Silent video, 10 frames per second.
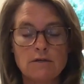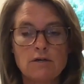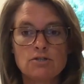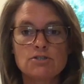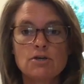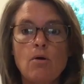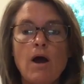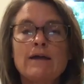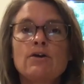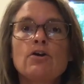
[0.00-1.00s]
So
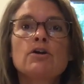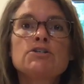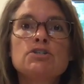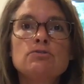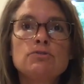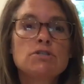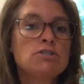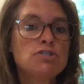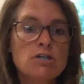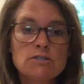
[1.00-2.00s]
I encourage you
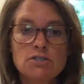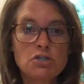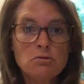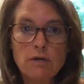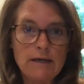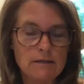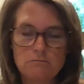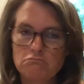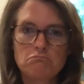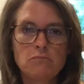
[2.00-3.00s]
to just do it,
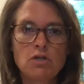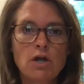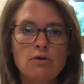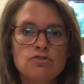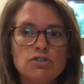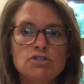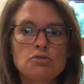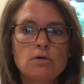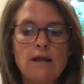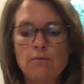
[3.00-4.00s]
you know, just
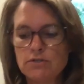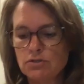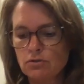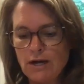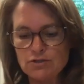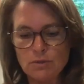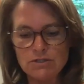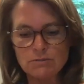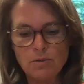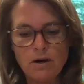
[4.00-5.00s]
do it. I went to a
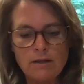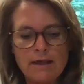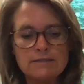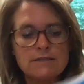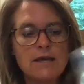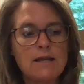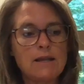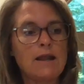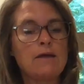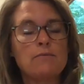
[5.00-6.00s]
graduation party last night
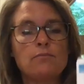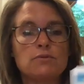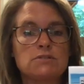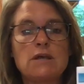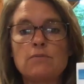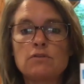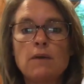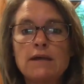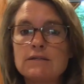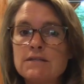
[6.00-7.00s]
and I was done with
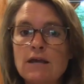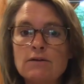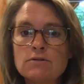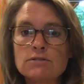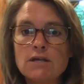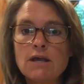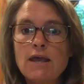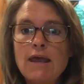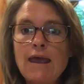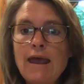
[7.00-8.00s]
my containers
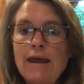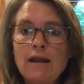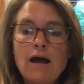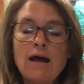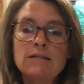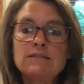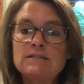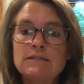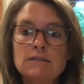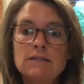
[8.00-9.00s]
and I
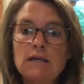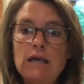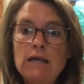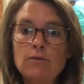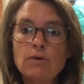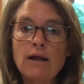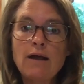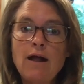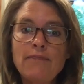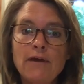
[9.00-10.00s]
didn't eat when I
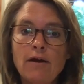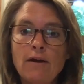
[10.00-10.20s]
got there.